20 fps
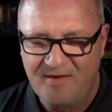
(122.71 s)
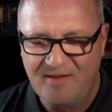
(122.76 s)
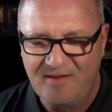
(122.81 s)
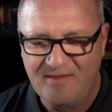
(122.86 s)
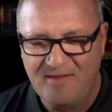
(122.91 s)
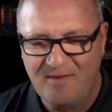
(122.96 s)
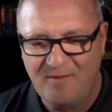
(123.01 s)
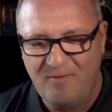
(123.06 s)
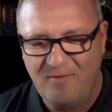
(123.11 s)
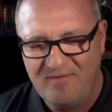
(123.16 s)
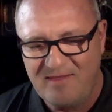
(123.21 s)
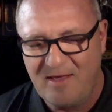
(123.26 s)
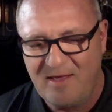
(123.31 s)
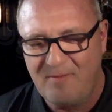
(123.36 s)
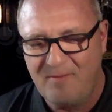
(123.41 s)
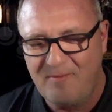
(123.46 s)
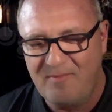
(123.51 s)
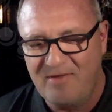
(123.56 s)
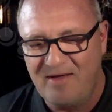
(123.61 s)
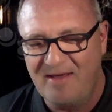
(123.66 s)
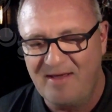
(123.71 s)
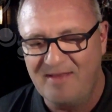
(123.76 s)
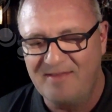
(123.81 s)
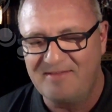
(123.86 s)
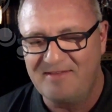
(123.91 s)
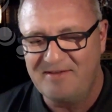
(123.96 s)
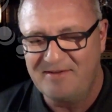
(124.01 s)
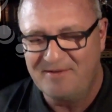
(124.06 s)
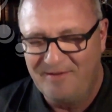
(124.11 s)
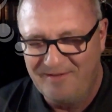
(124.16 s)
And I thought, wouldn't that be
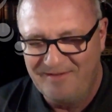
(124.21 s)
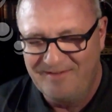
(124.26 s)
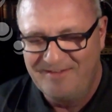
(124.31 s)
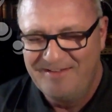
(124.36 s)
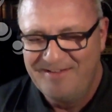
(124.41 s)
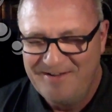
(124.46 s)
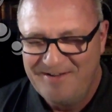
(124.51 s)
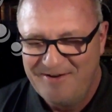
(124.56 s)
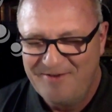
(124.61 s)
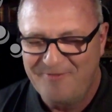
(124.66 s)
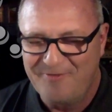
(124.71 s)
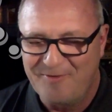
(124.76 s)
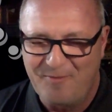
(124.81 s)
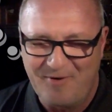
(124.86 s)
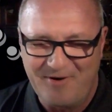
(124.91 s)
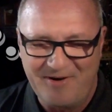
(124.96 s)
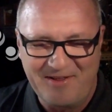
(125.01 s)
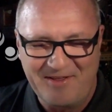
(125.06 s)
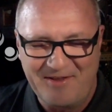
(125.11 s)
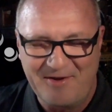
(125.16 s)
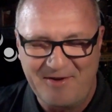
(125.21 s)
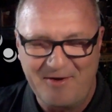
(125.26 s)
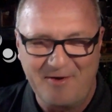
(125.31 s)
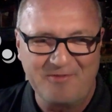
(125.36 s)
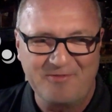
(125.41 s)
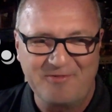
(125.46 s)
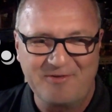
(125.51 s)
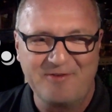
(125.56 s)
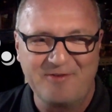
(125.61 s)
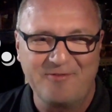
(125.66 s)
ideal for putting,
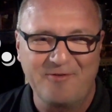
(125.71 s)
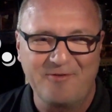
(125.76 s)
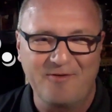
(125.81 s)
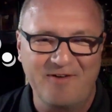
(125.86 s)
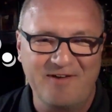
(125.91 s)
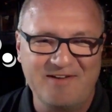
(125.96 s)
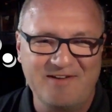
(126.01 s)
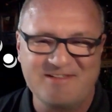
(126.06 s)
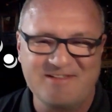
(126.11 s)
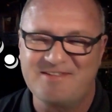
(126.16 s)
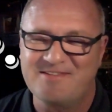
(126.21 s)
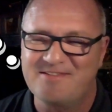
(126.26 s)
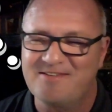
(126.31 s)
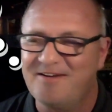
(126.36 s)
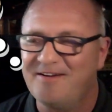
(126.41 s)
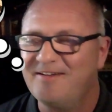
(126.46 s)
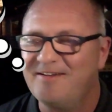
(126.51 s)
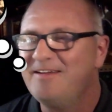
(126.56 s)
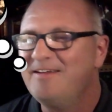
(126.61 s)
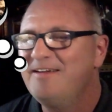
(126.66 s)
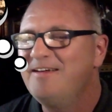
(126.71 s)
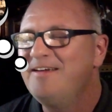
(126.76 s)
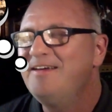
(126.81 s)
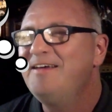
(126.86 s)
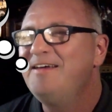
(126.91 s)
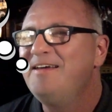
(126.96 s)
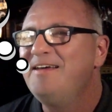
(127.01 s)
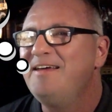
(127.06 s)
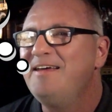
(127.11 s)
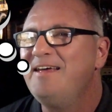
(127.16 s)
three or four engines on?
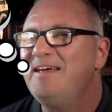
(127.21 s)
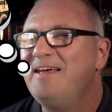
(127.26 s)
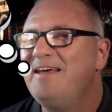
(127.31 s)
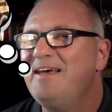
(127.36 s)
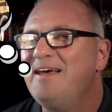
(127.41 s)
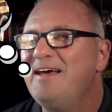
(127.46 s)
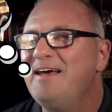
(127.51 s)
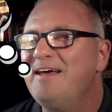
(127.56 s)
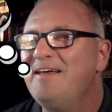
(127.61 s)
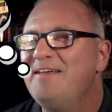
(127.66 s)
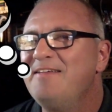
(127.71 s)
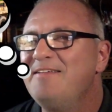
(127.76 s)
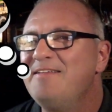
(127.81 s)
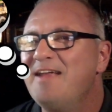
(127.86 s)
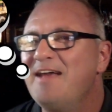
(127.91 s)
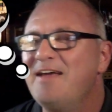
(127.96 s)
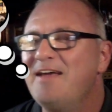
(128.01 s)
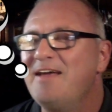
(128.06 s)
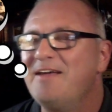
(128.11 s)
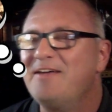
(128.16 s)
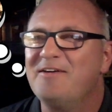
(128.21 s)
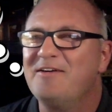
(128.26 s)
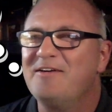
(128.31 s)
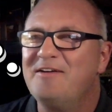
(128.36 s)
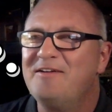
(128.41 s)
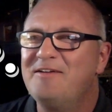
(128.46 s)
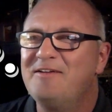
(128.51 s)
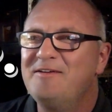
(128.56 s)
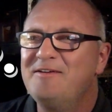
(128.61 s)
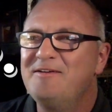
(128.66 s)
And then I
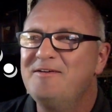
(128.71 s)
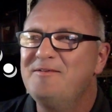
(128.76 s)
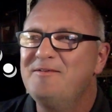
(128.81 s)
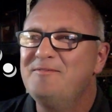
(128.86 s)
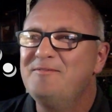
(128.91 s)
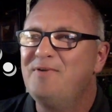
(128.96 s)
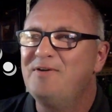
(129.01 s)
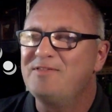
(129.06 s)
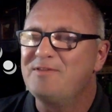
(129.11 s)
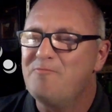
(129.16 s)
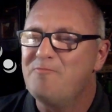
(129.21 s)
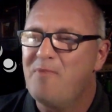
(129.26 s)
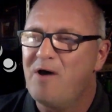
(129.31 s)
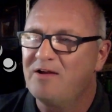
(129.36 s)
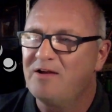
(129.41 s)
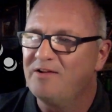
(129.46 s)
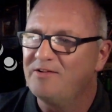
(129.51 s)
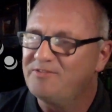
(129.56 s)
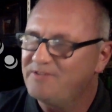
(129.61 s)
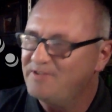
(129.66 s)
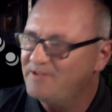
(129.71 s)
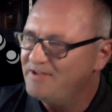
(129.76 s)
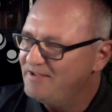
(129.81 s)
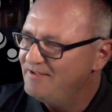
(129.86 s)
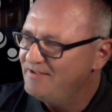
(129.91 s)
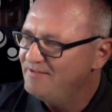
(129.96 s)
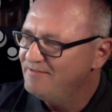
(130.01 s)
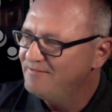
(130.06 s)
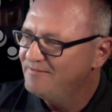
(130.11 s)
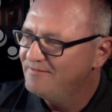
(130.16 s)
could put the Model
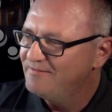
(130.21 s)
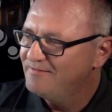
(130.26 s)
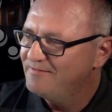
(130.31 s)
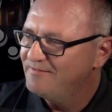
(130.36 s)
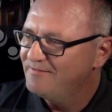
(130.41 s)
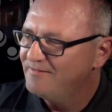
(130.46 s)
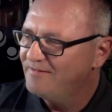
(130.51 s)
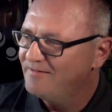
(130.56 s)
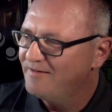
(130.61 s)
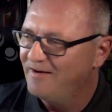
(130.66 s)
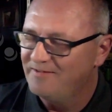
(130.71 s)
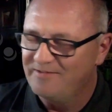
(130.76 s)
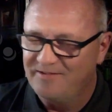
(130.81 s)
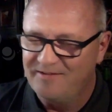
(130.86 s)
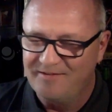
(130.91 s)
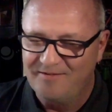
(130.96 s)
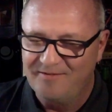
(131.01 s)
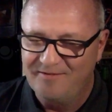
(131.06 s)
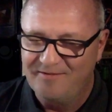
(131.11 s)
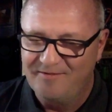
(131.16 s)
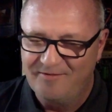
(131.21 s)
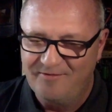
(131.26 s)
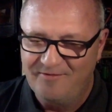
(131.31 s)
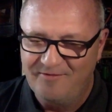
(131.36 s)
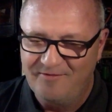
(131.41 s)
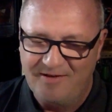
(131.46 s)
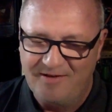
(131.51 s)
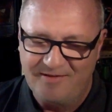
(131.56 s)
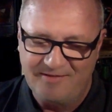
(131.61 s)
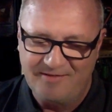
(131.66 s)
T on
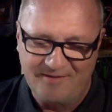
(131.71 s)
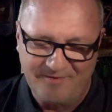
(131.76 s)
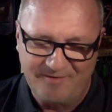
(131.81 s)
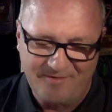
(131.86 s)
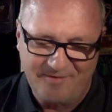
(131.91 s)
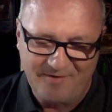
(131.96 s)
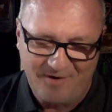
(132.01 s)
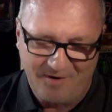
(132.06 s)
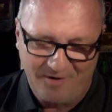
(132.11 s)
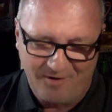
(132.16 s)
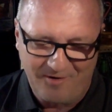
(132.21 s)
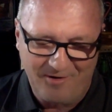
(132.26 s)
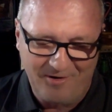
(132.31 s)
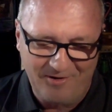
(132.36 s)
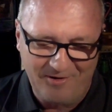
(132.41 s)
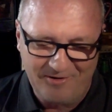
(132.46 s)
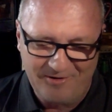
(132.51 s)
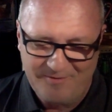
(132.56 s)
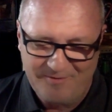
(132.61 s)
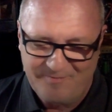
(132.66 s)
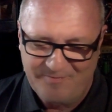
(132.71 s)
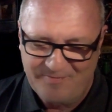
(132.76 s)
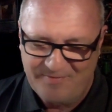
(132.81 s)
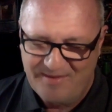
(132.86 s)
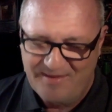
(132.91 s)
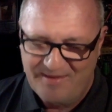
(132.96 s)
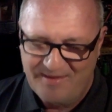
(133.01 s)
the car hauler.